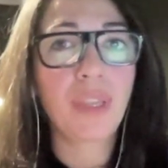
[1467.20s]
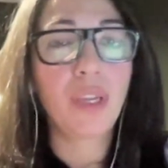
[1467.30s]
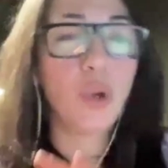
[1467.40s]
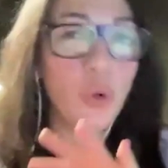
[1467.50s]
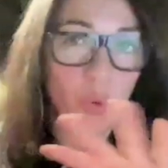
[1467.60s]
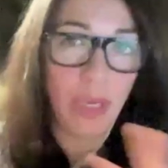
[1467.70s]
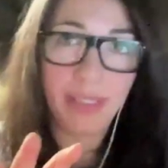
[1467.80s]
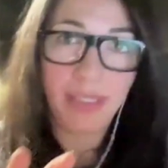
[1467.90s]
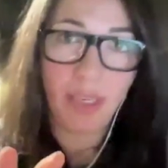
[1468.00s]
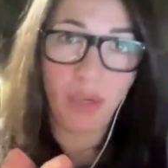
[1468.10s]
local
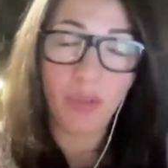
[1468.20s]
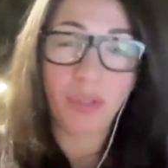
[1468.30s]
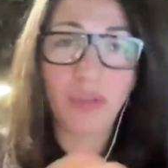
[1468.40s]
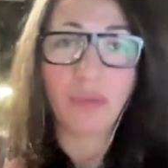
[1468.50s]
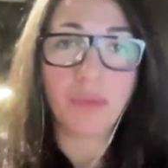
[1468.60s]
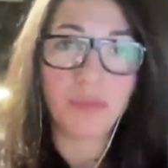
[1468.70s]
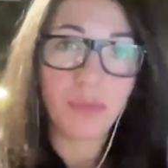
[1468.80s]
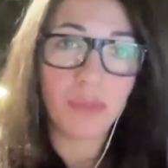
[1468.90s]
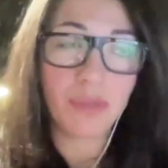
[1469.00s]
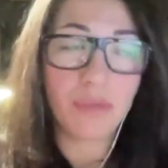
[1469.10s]
SEO. So
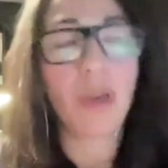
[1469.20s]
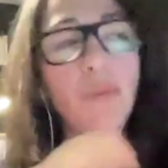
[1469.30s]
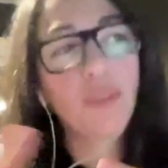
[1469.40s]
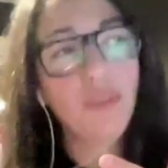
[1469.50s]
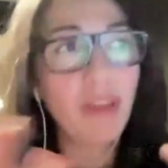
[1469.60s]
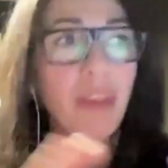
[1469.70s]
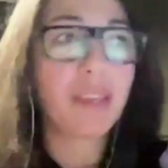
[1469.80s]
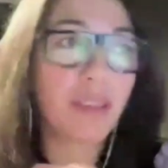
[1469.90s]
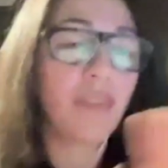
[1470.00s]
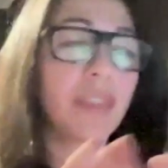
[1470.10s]
I provide
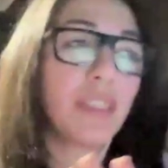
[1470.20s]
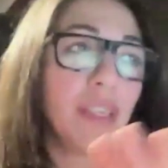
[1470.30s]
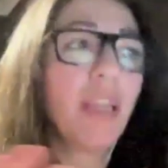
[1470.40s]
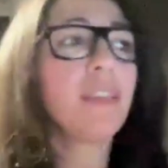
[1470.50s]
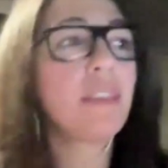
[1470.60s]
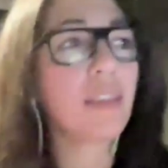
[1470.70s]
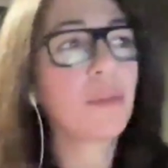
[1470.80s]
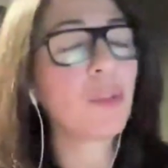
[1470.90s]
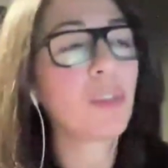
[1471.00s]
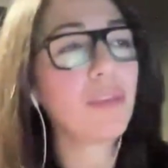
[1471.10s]
that service in the agency. I
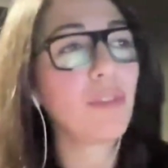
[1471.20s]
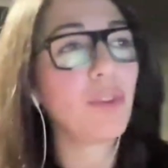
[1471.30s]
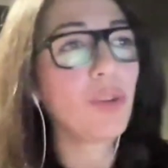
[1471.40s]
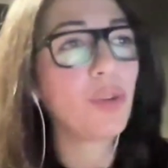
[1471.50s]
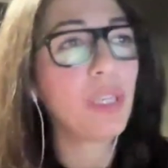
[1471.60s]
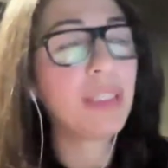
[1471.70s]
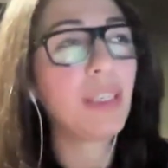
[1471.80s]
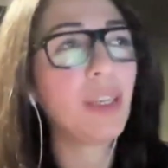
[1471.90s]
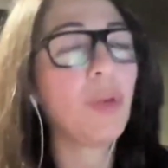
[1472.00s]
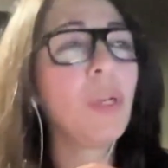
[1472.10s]
was looking for local
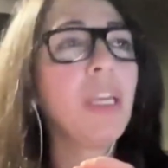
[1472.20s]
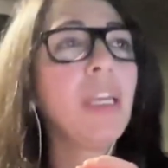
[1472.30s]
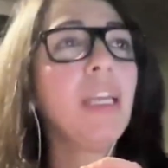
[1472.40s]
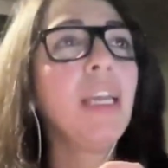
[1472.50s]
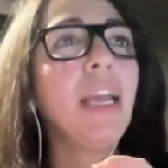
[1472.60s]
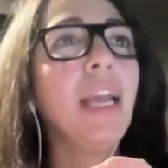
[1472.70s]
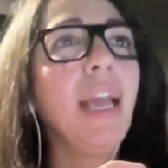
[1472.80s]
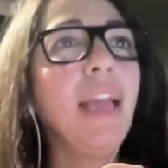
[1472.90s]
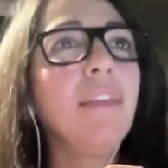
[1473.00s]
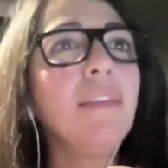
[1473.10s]
SEO,
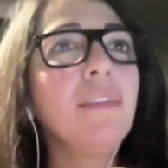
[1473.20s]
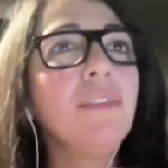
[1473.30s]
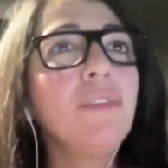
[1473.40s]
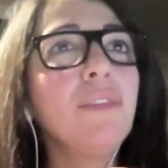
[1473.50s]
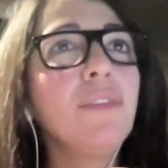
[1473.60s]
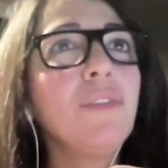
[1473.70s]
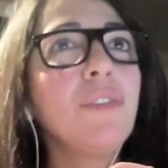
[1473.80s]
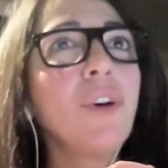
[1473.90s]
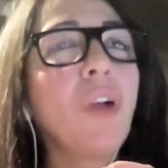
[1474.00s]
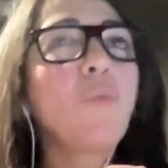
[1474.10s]
and
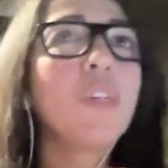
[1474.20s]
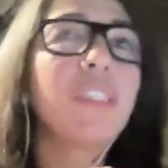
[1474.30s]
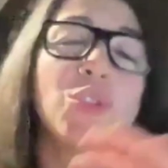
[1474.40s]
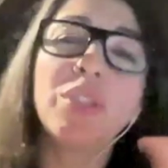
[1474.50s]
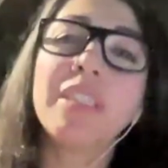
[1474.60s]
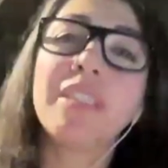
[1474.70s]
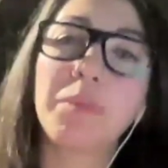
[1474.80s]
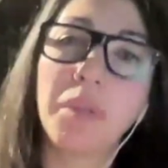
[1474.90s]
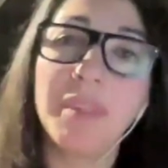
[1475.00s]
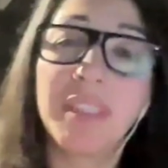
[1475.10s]
I wasn't sure, this is
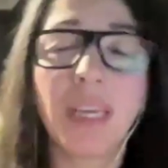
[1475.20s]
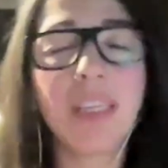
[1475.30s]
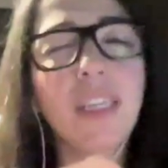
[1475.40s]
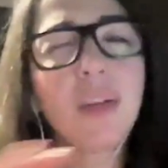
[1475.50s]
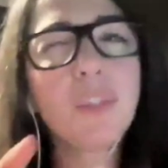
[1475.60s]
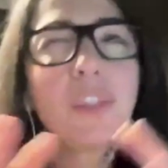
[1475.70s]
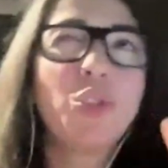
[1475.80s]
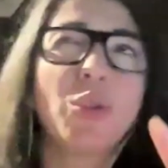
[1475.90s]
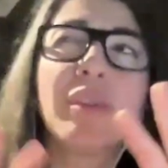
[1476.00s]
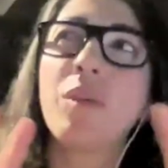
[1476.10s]
what I was starting, and I wasn't
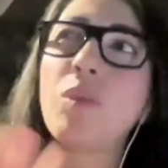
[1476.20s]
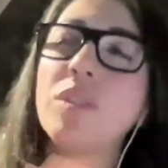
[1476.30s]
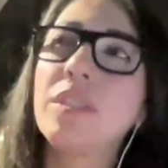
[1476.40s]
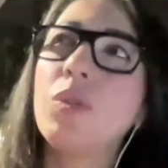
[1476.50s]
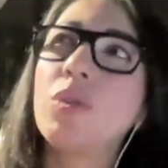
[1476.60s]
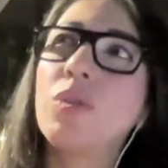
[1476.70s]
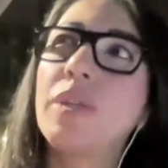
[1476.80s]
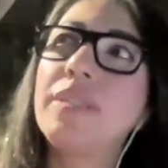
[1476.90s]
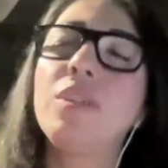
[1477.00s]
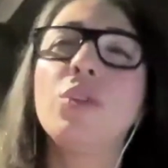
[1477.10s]
sure if I wanted local
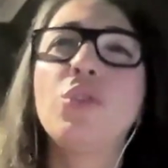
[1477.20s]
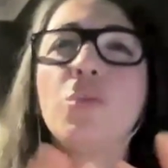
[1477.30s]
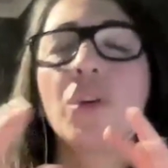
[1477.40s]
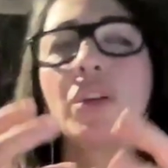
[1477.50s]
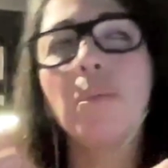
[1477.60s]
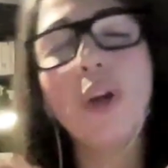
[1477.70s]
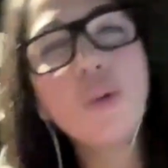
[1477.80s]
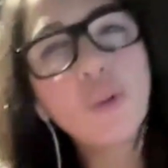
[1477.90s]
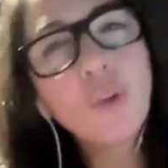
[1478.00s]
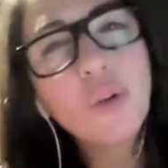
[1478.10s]
SEO to work on my
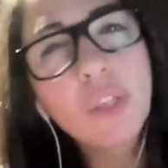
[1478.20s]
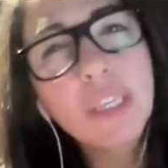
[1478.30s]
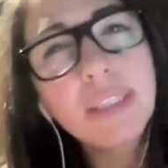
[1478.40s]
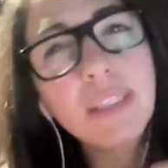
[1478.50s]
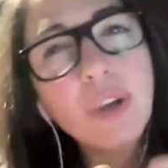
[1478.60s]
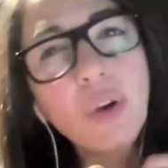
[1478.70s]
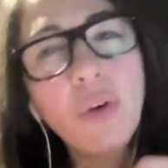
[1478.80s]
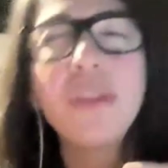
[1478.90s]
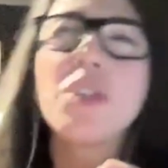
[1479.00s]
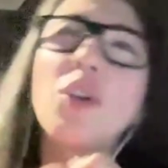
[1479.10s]
own local
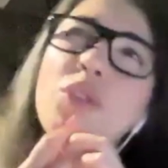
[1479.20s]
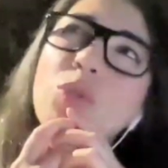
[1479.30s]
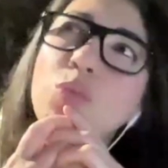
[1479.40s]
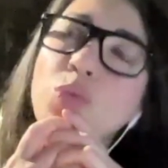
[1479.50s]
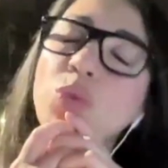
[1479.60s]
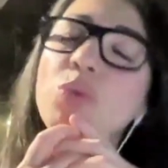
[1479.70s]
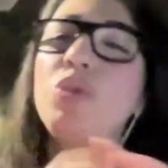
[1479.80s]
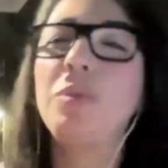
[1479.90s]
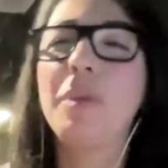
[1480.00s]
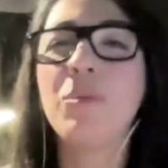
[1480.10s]
SEO. And then I thought, ooh,
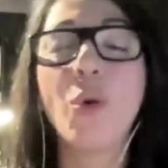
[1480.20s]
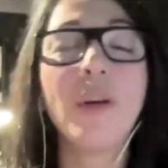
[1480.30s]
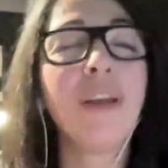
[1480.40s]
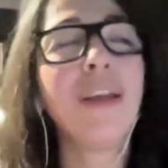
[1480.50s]
to be more